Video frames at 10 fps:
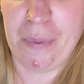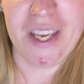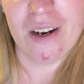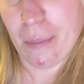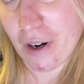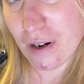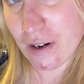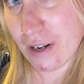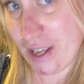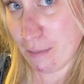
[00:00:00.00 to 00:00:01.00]
peanut
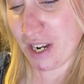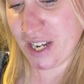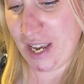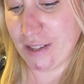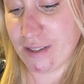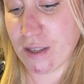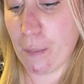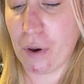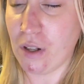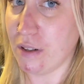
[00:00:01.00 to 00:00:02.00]
butter in my dates,
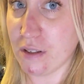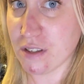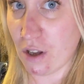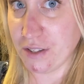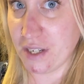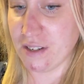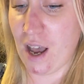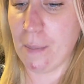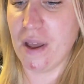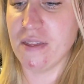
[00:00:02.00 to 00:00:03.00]
put a little salt on
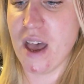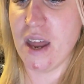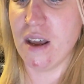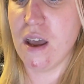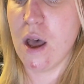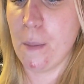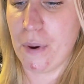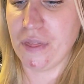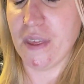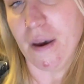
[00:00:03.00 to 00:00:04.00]
top, and then
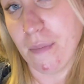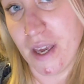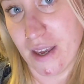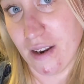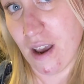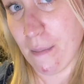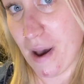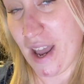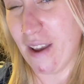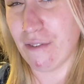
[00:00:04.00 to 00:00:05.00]
put them in
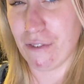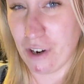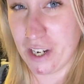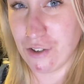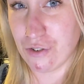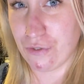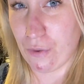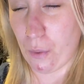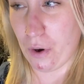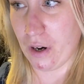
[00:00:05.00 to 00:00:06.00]
my fridge
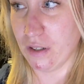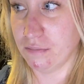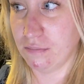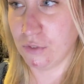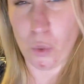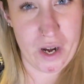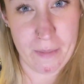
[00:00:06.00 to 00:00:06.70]
for 20